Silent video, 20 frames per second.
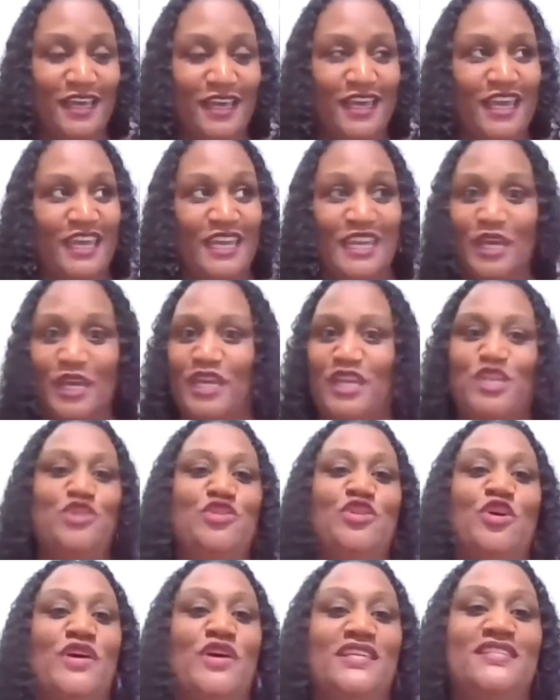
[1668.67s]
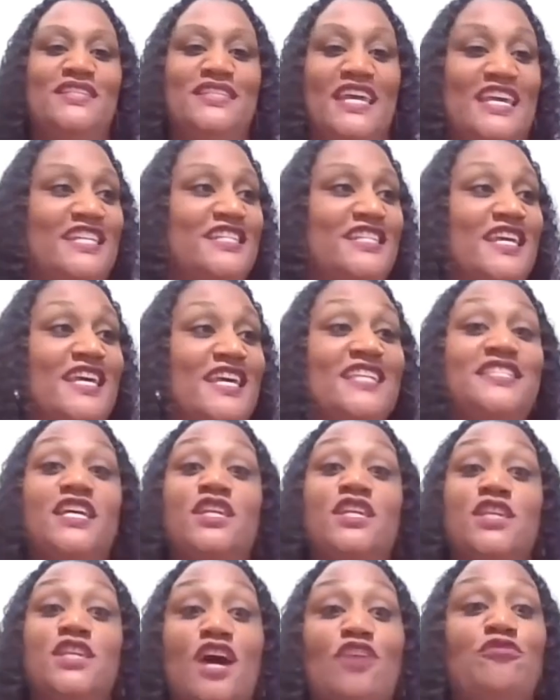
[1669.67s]
And it's
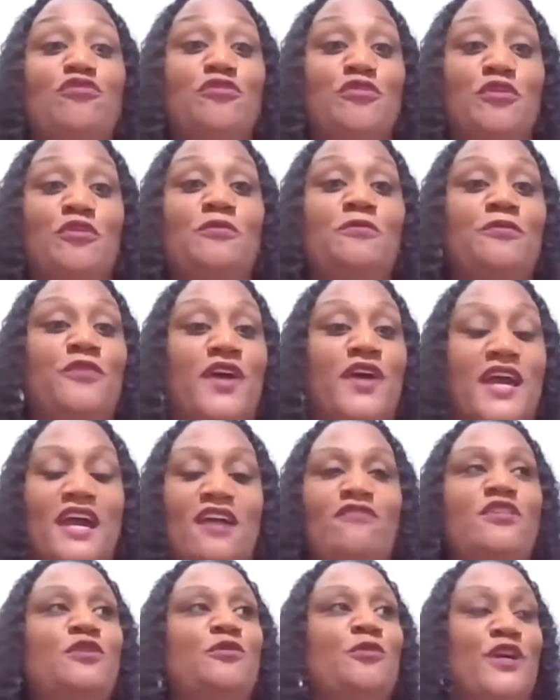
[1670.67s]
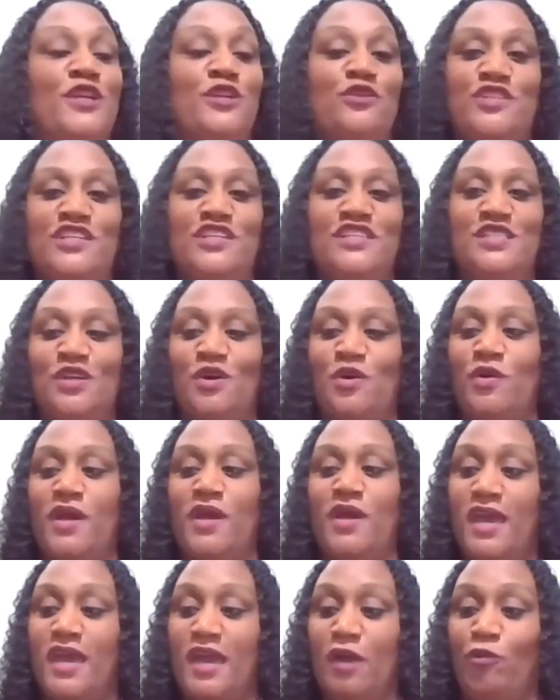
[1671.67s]
enough room for everyone. You just don't.
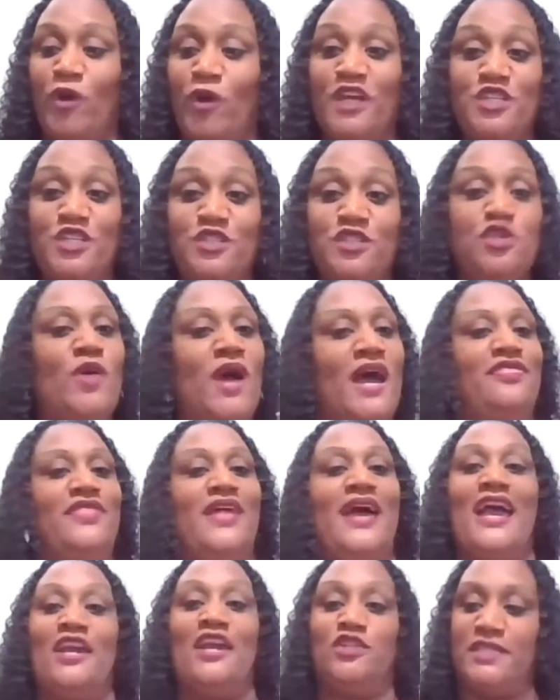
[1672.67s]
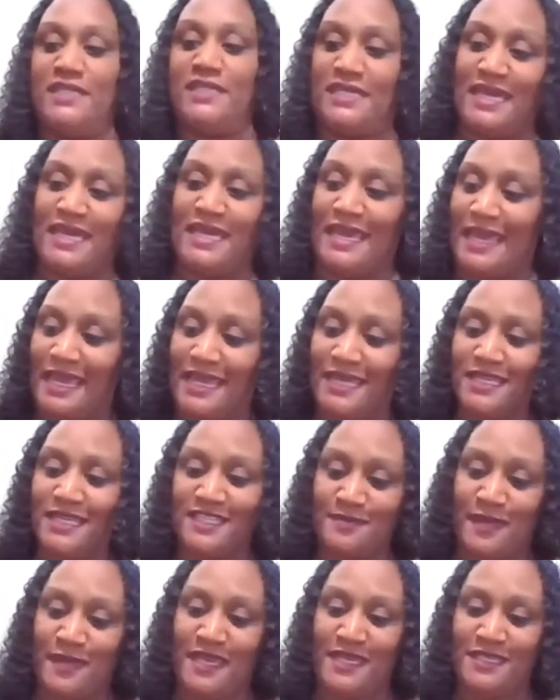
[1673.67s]
Once you have to actually get in the
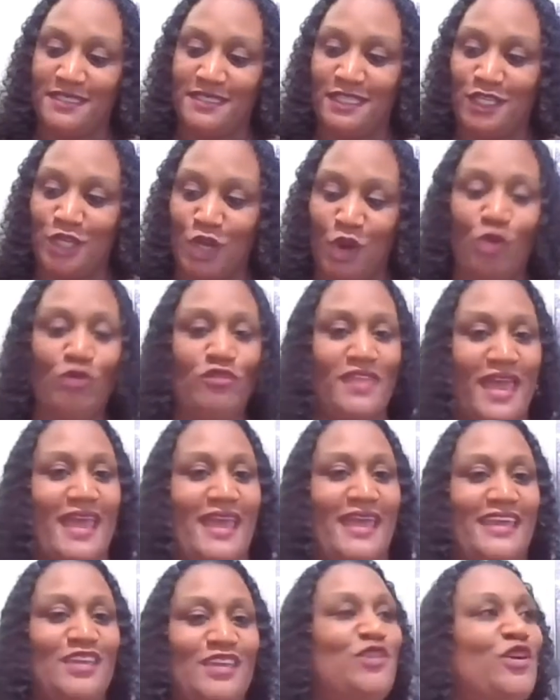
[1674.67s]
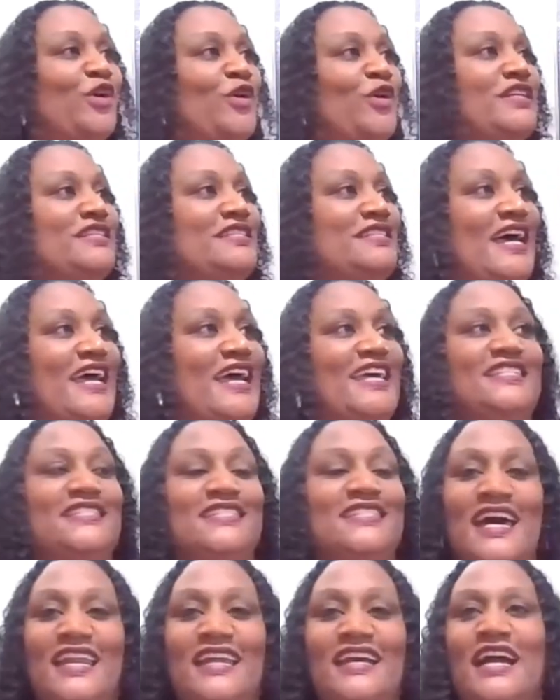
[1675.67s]
space to know that. It's
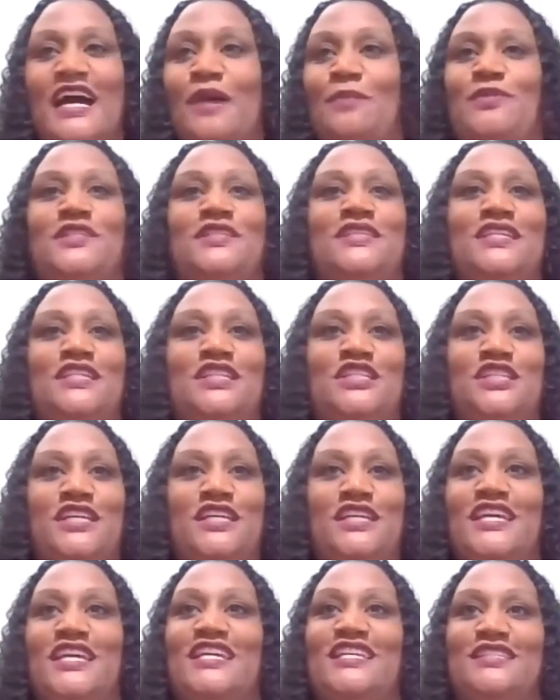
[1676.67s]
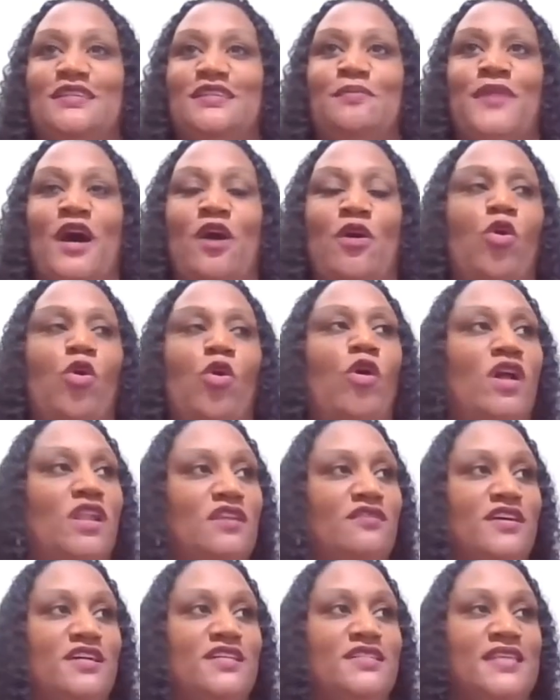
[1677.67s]
not a competition. It's about all
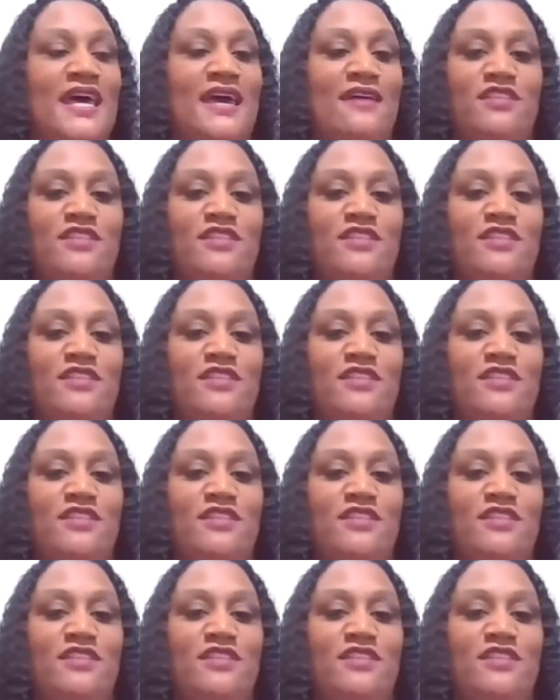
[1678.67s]
of us